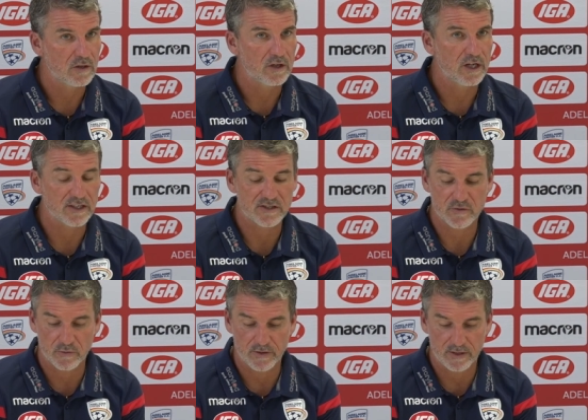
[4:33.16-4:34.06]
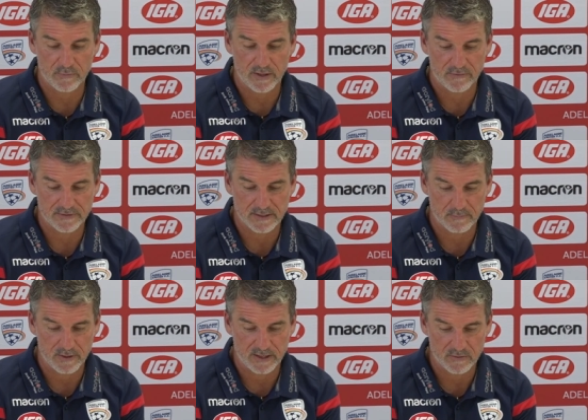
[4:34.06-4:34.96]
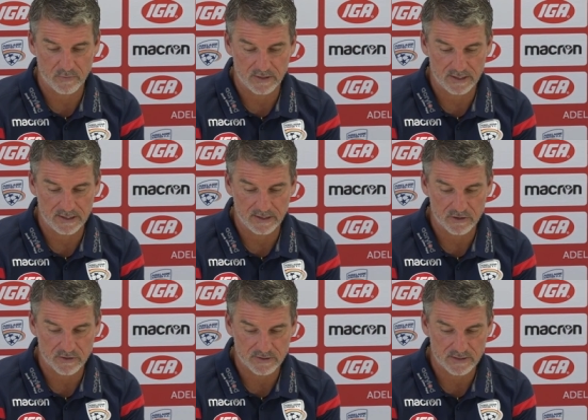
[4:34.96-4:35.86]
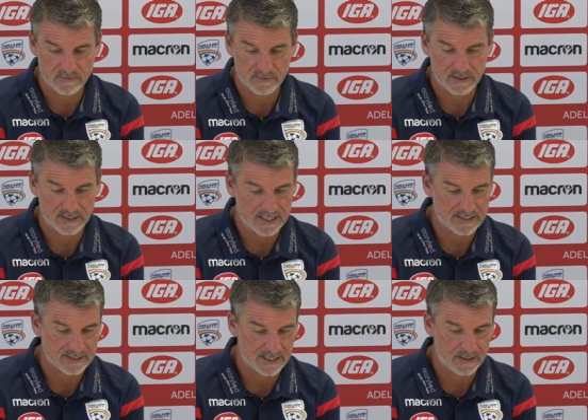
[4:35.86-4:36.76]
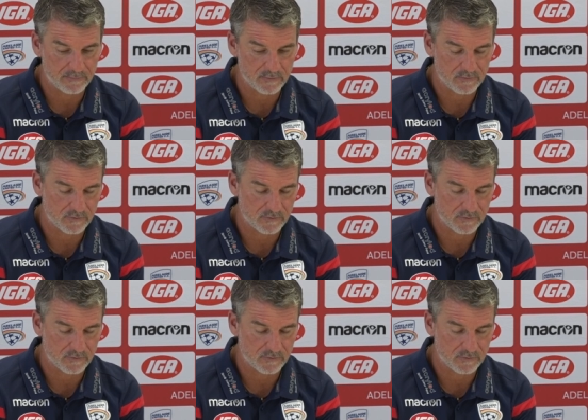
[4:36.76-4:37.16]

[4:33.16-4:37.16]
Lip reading: Yeah, it's true that we have some players with little injuries after the last game.